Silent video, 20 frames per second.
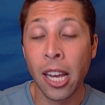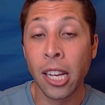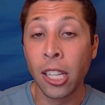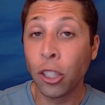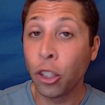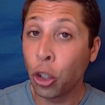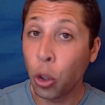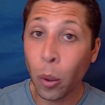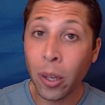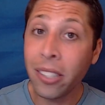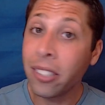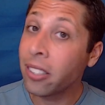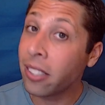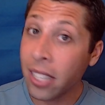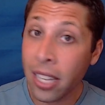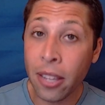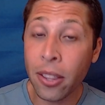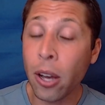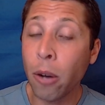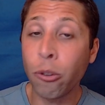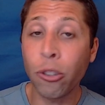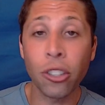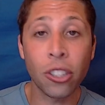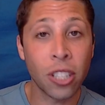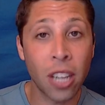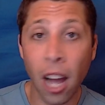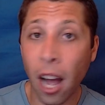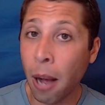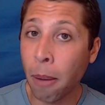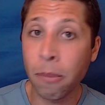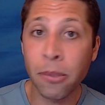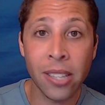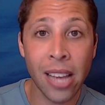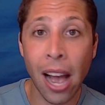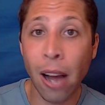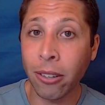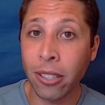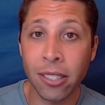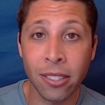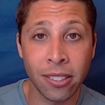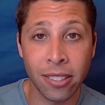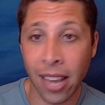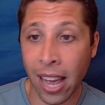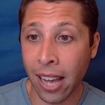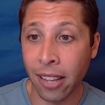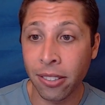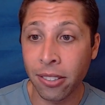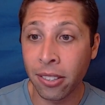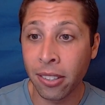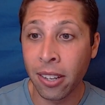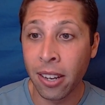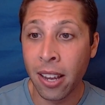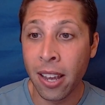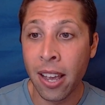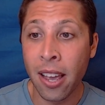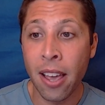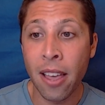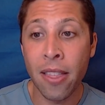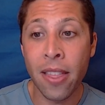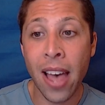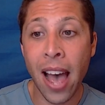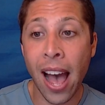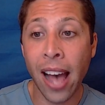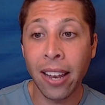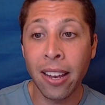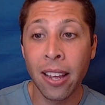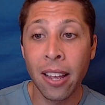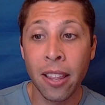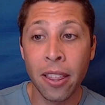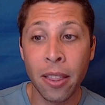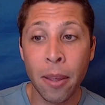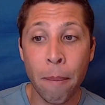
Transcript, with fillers: Choice C, though, just comes out and says that the